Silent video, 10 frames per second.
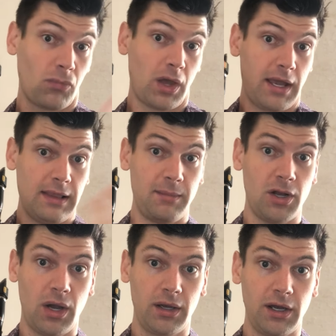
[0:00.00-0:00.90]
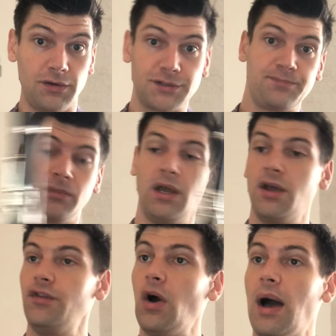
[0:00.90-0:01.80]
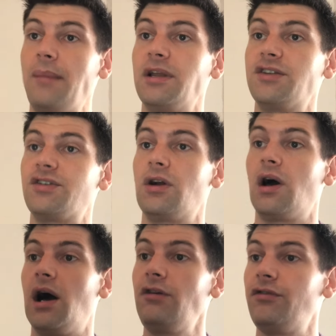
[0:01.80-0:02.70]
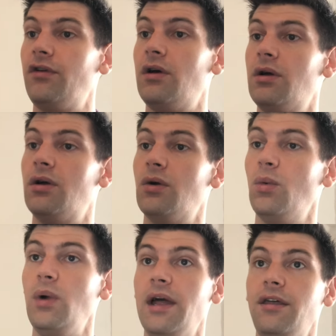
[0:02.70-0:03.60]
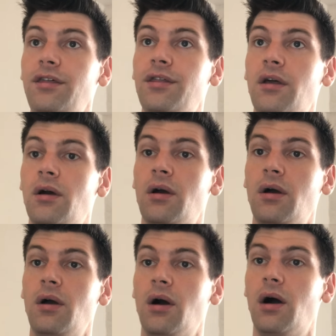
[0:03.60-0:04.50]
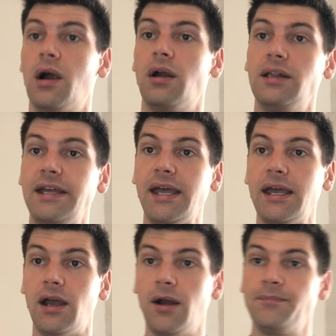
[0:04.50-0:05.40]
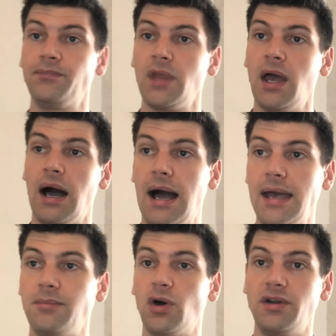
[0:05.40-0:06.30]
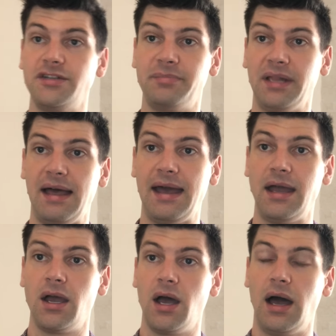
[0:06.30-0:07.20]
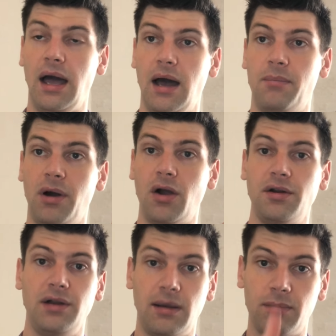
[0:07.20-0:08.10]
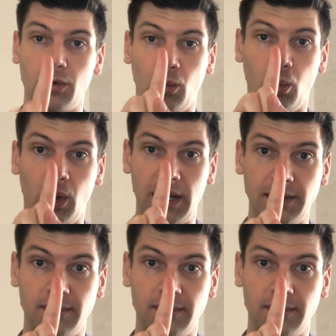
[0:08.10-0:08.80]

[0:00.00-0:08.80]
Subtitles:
And let me know how it goes. So I'm going to start off with RLE here. I am going to play part number 1.